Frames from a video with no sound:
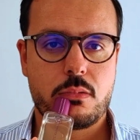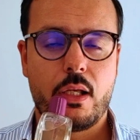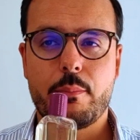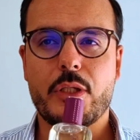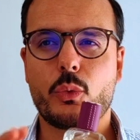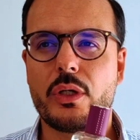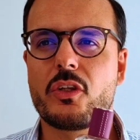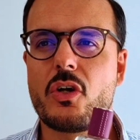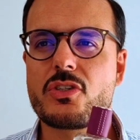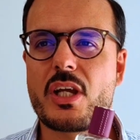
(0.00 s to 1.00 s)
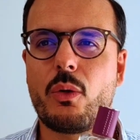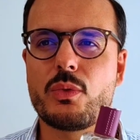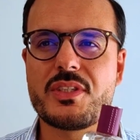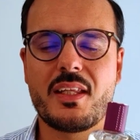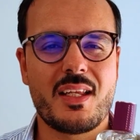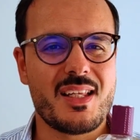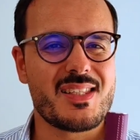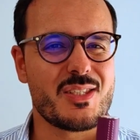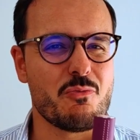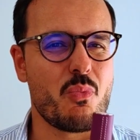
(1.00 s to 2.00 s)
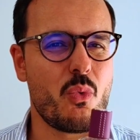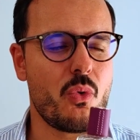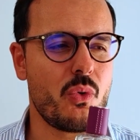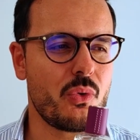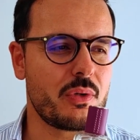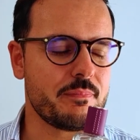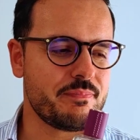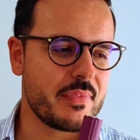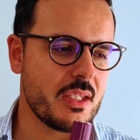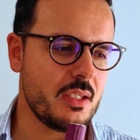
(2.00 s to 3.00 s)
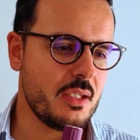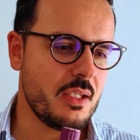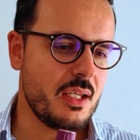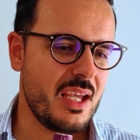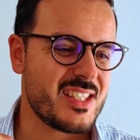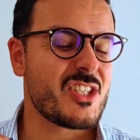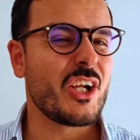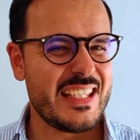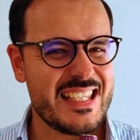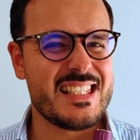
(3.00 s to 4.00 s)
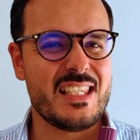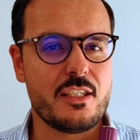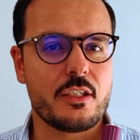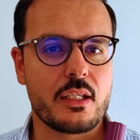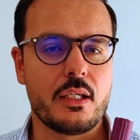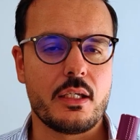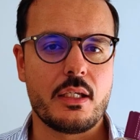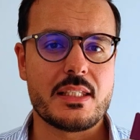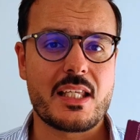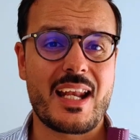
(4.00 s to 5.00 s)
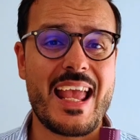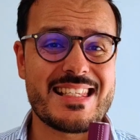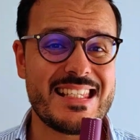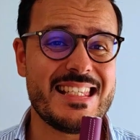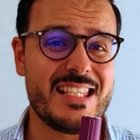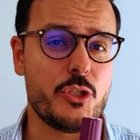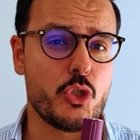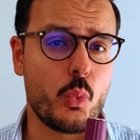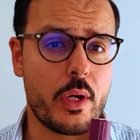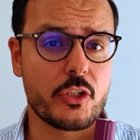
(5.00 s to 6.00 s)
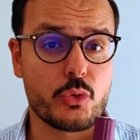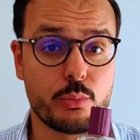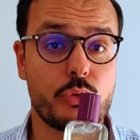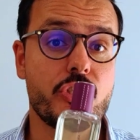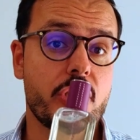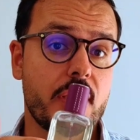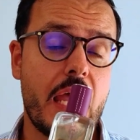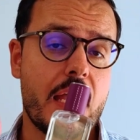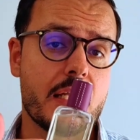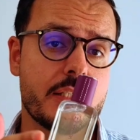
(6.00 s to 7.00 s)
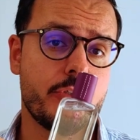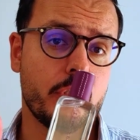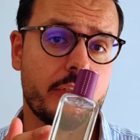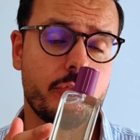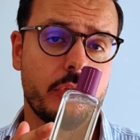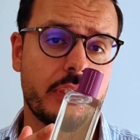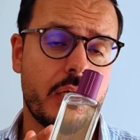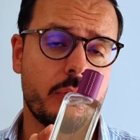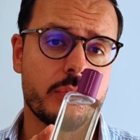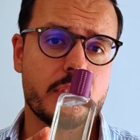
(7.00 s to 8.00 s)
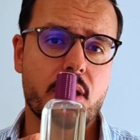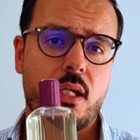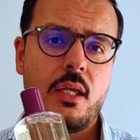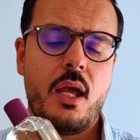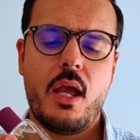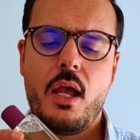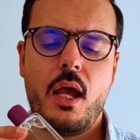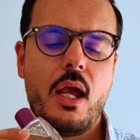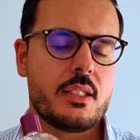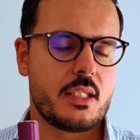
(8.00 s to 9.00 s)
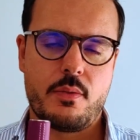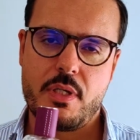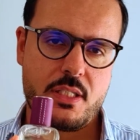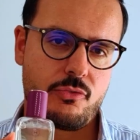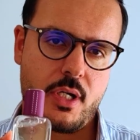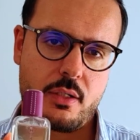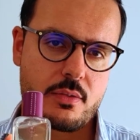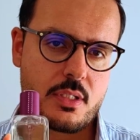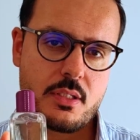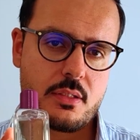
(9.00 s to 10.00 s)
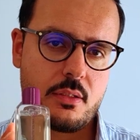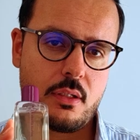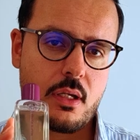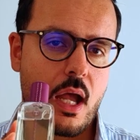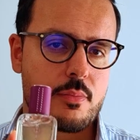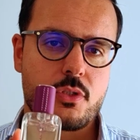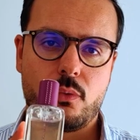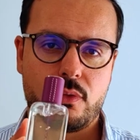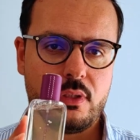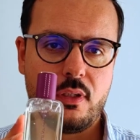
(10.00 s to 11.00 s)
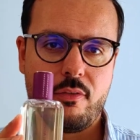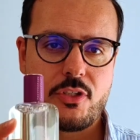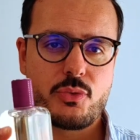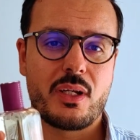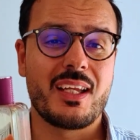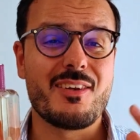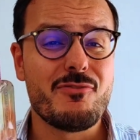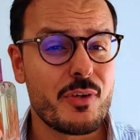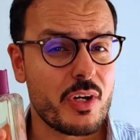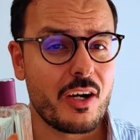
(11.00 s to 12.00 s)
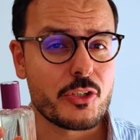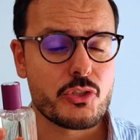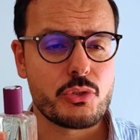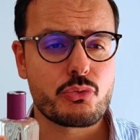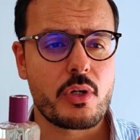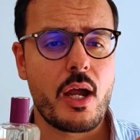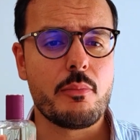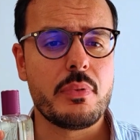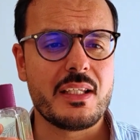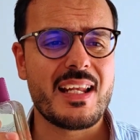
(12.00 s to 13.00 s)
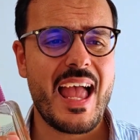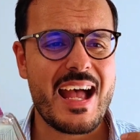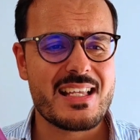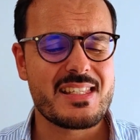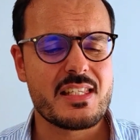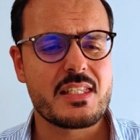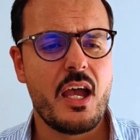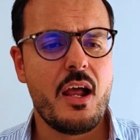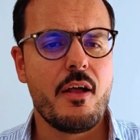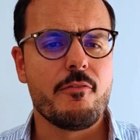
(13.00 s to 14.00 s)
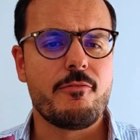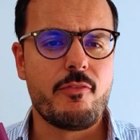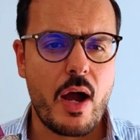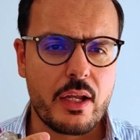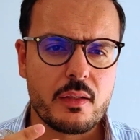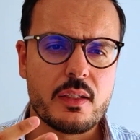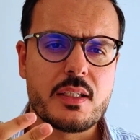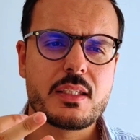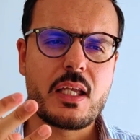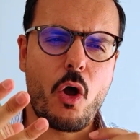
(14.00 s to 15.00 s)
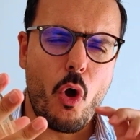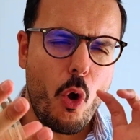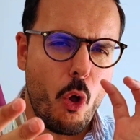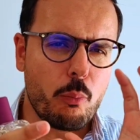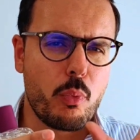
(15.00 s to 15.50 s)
I mean, Cuir d'Ange, I would say that it's more, it's not easy, it's not as easy to wear and to appreciate as Violette Volynka, I would say. It's an amazing fragrance. Absolutely love this one. Again, very hard to describe, but it has this violet, all